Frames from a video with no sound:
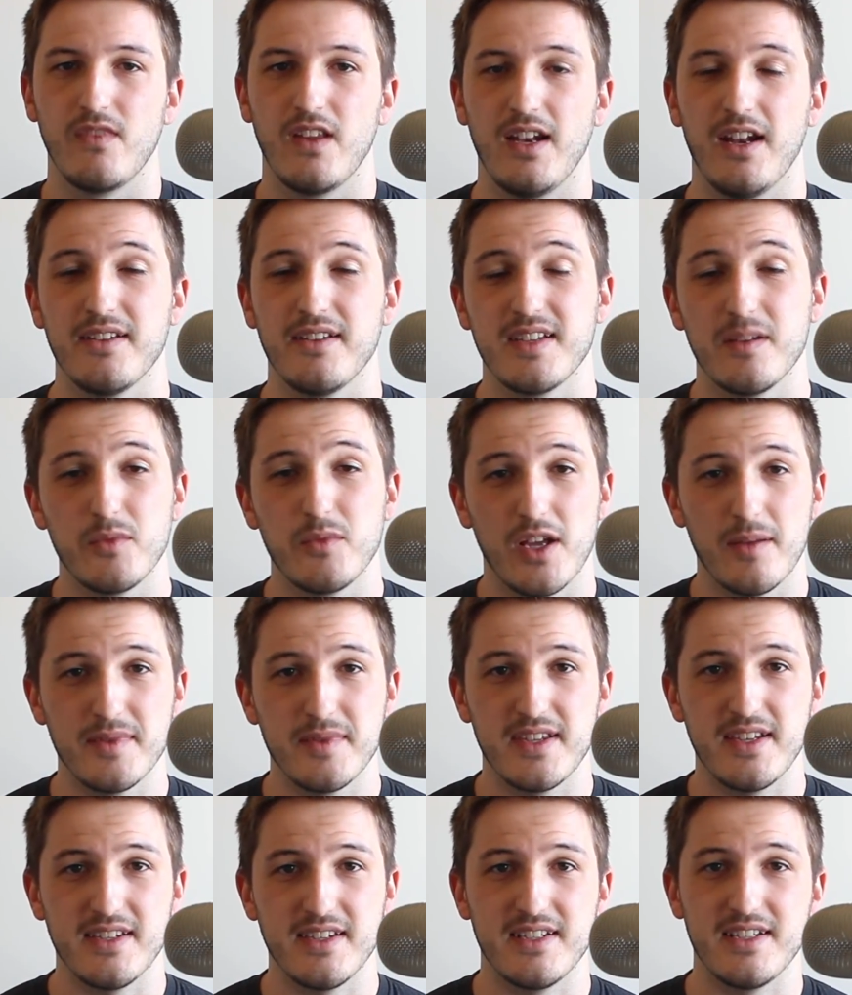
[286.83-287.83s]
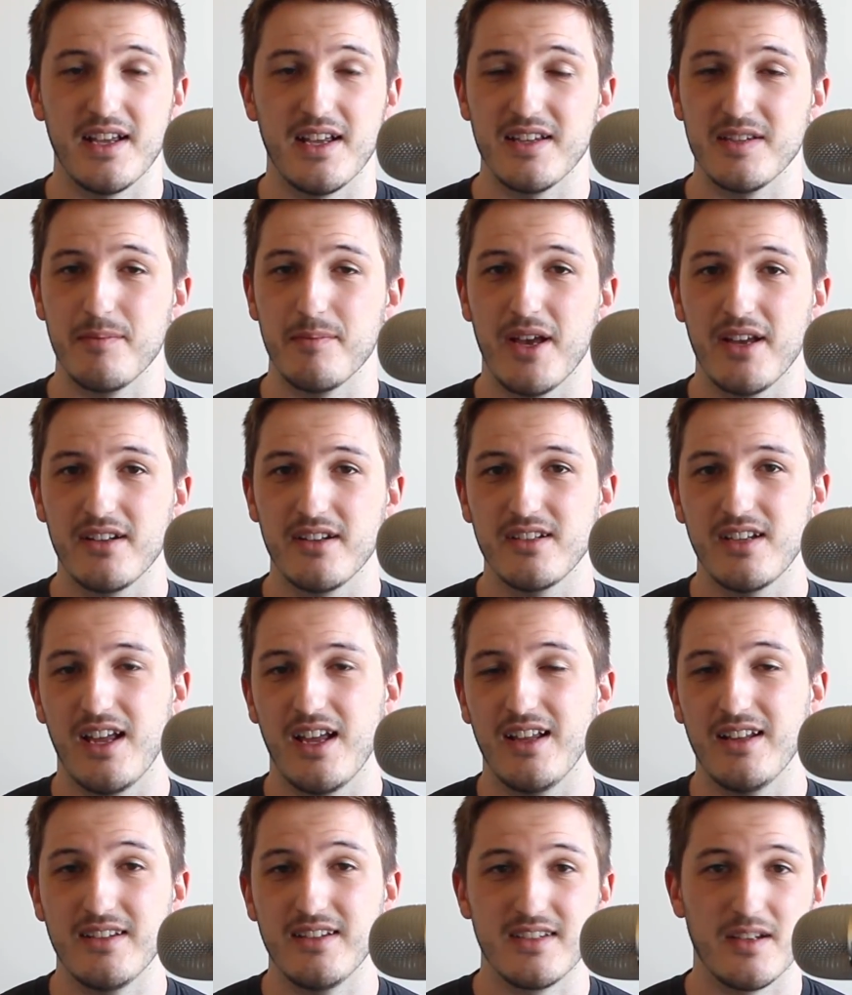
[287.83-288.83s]
Now, sometimes this does matter
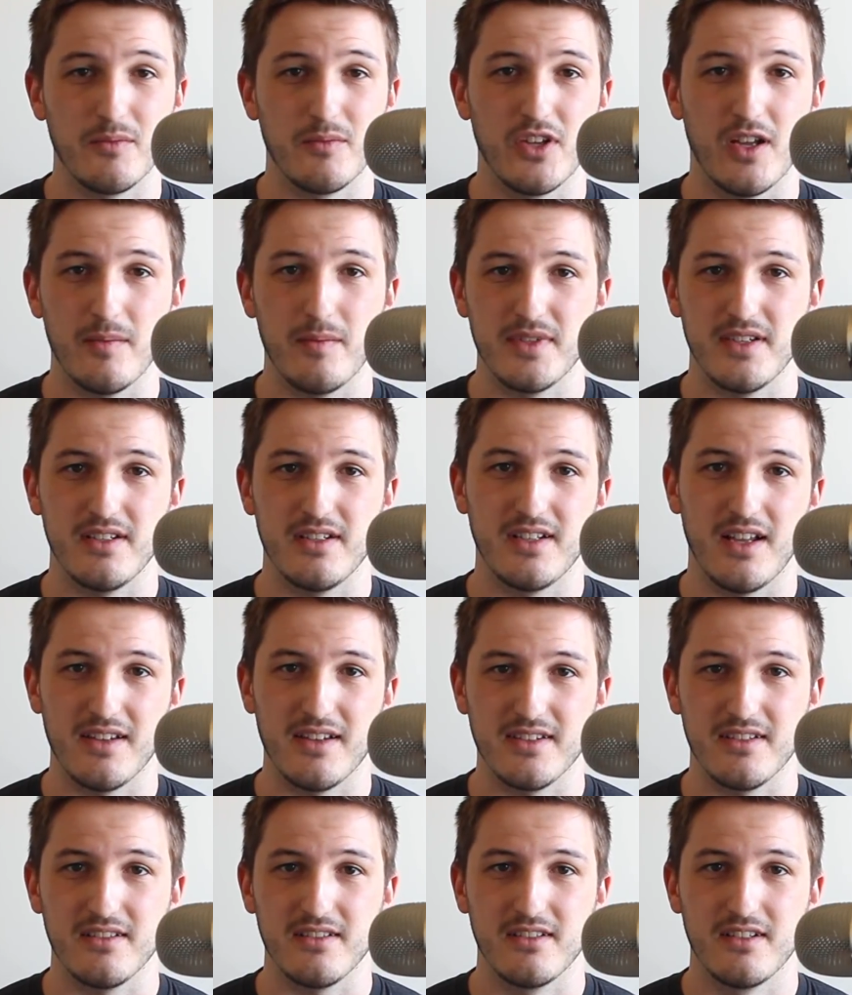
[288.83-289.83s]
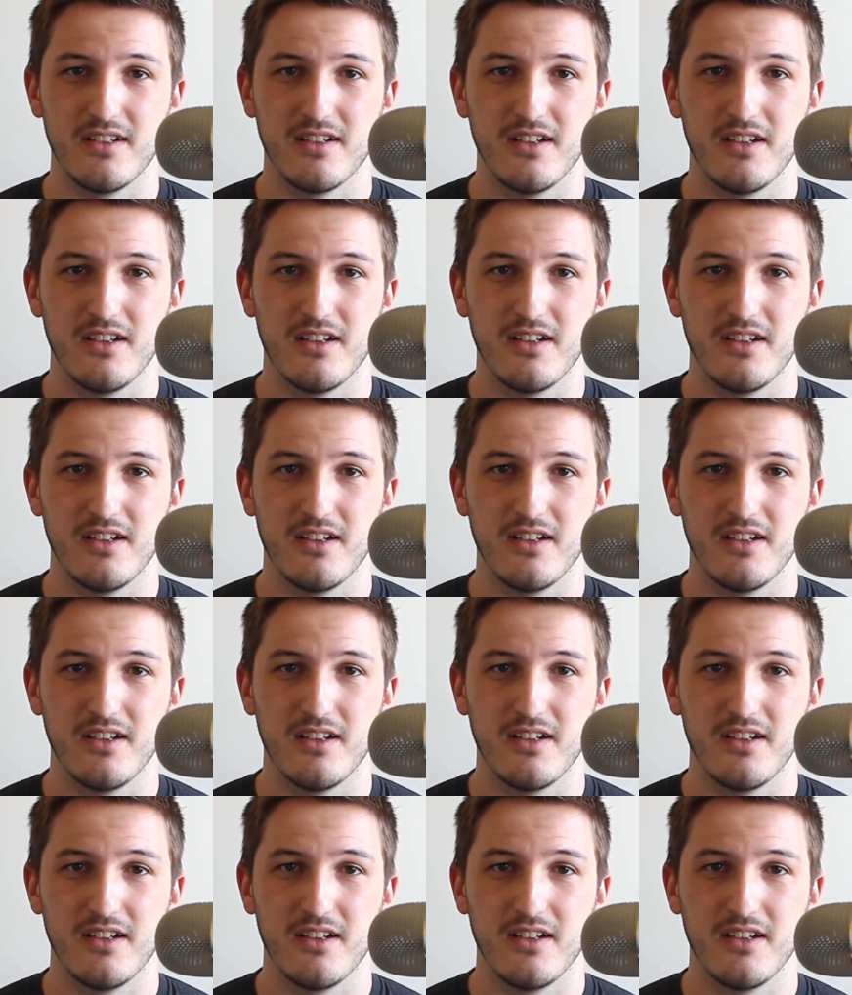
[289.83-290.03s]
and sometimes it doesn't.